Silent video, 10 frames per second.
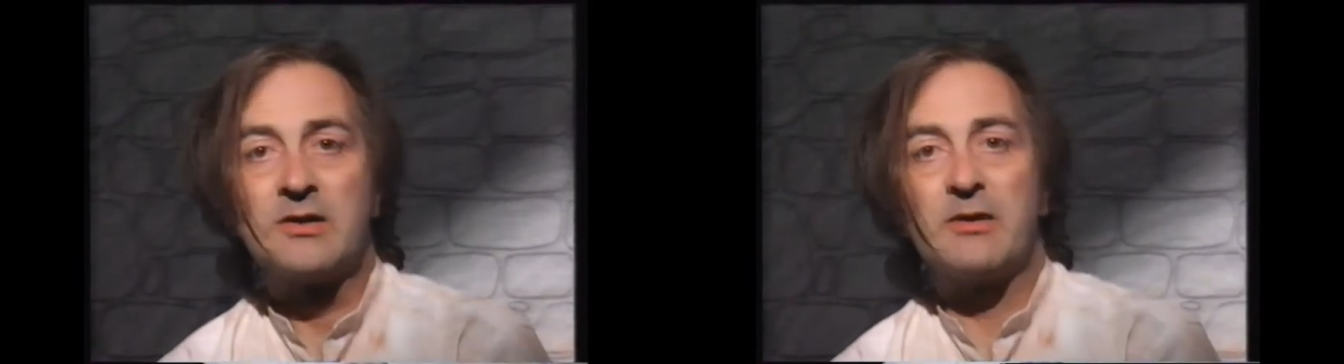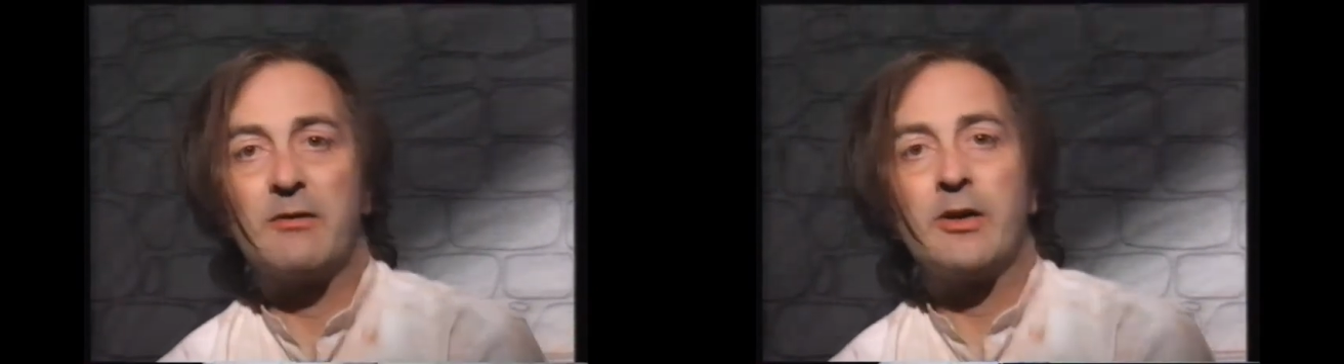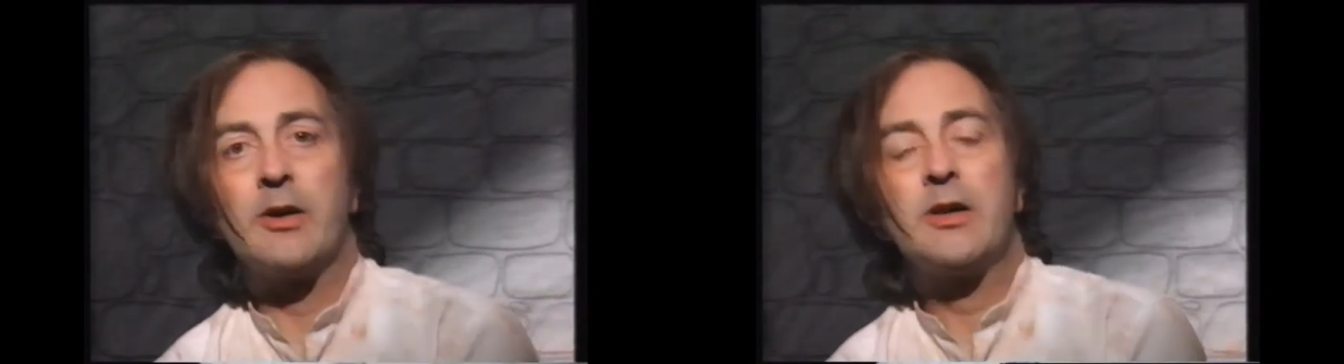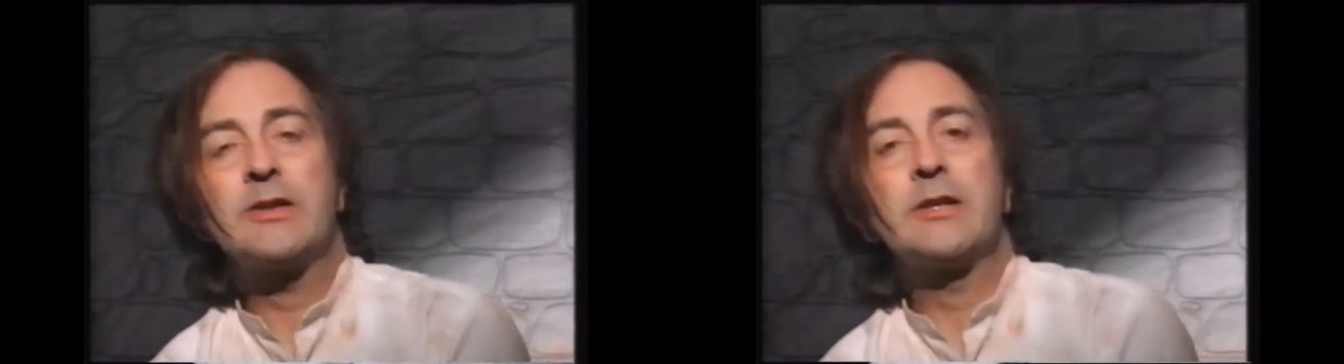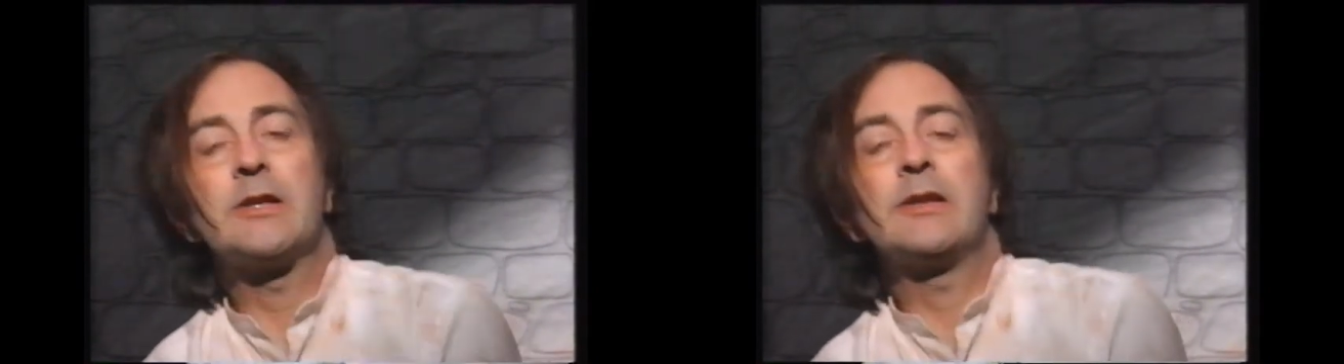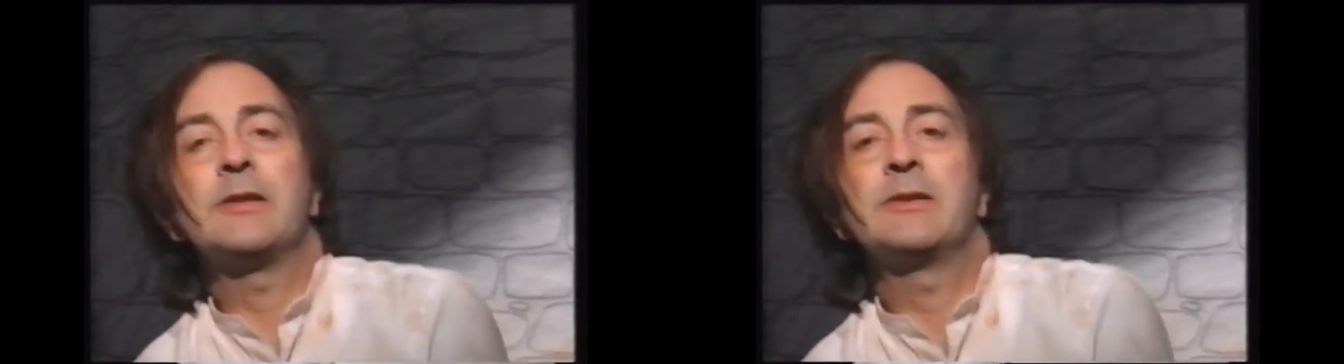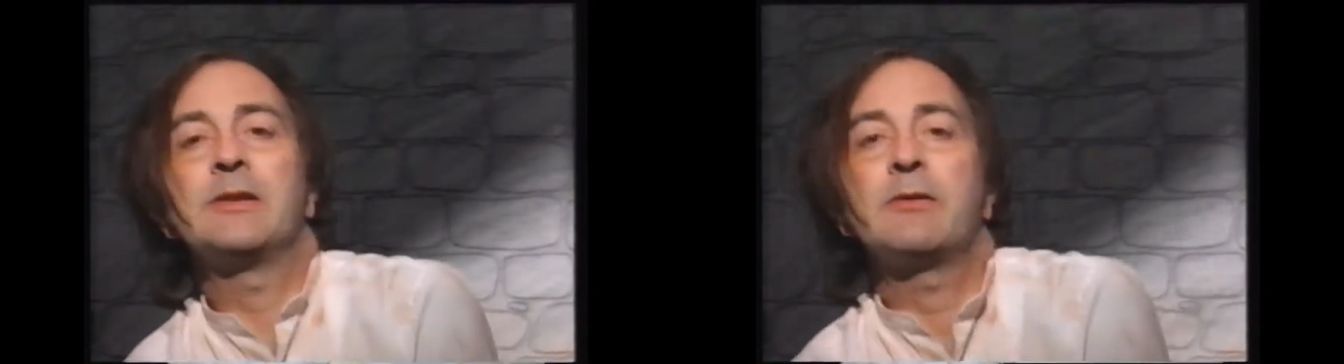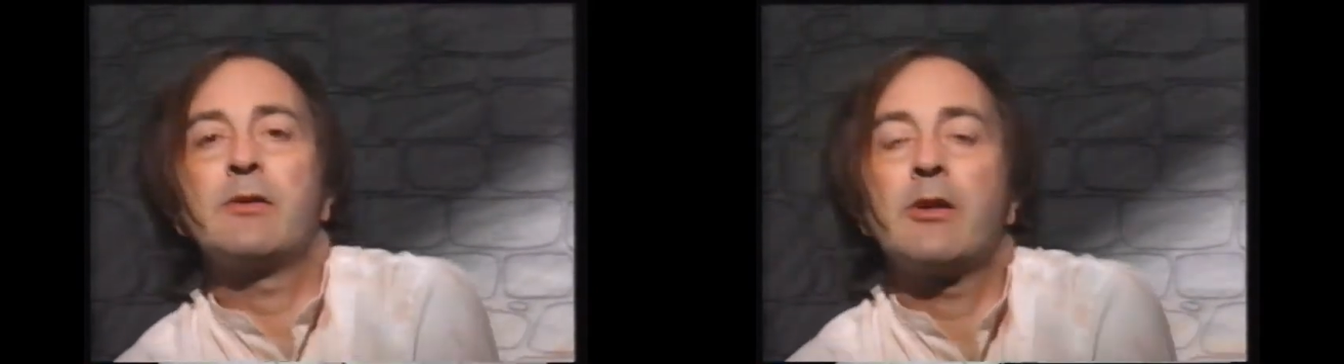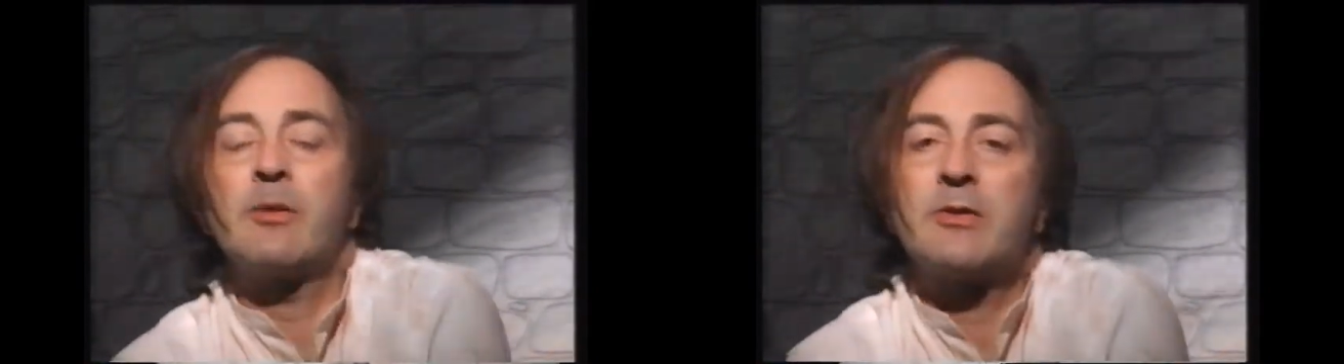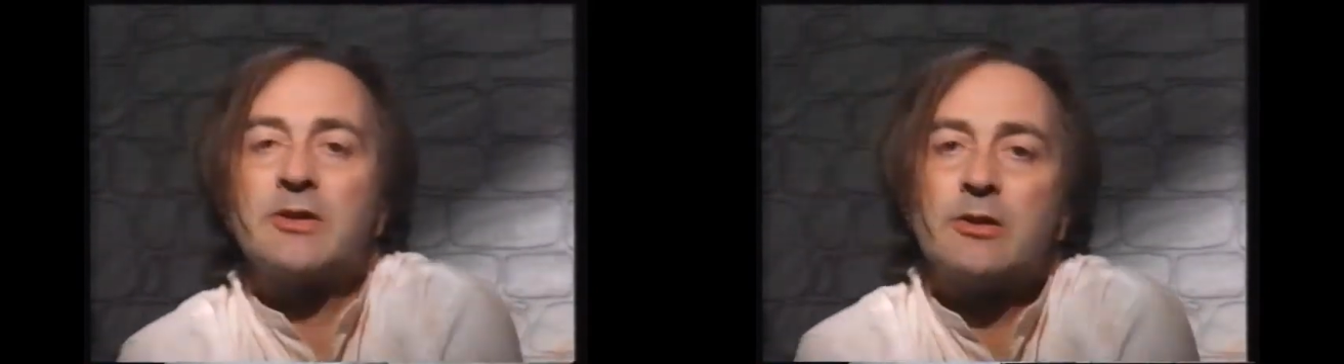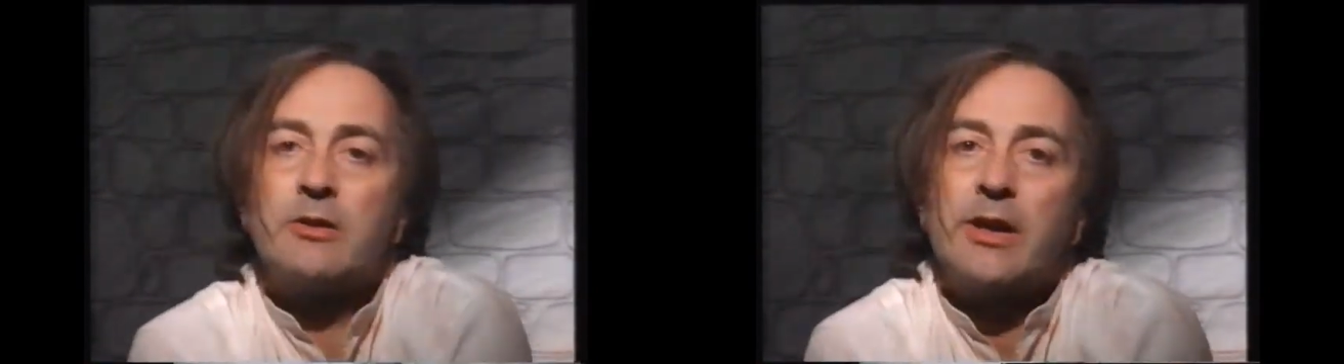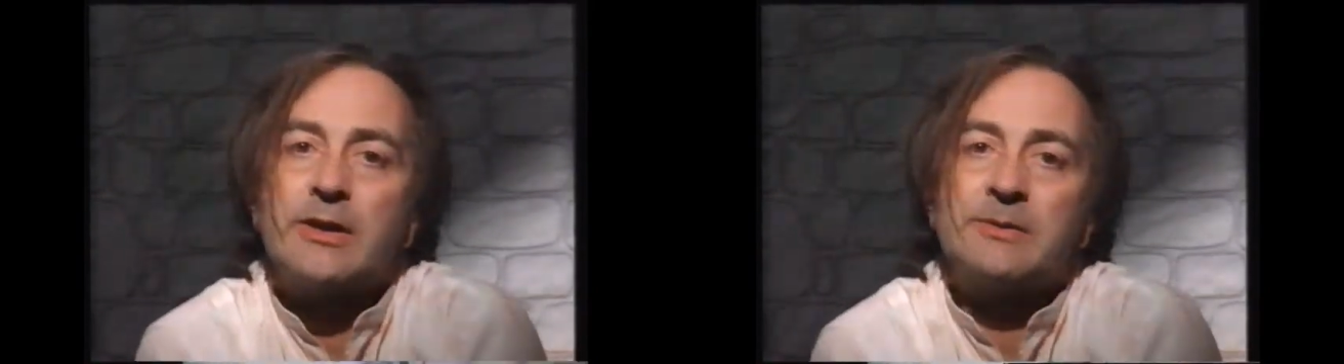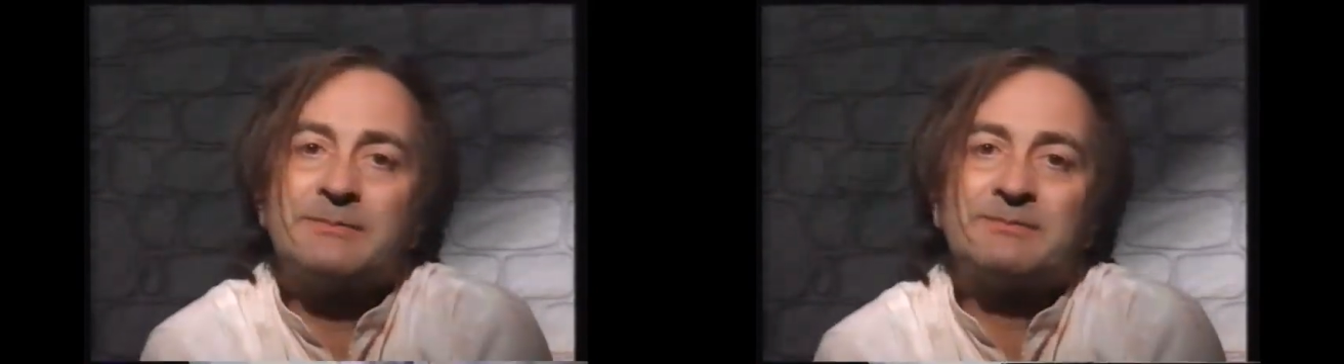It's not very nice, is it? Love your enemies and all that.